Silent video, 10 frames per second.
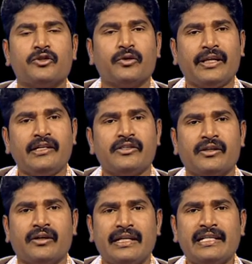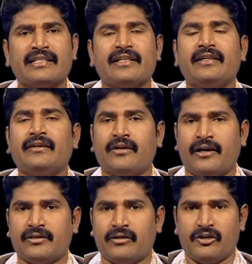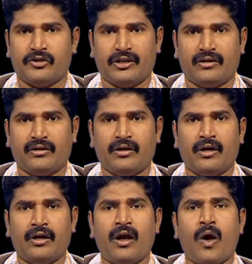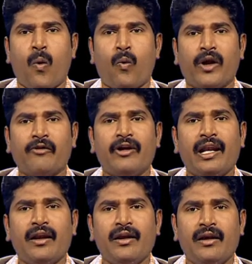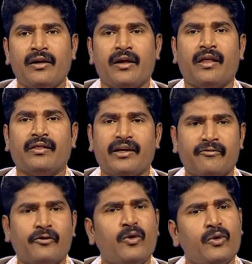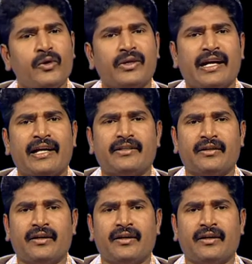to teach each skill in isolation. We will therefore look at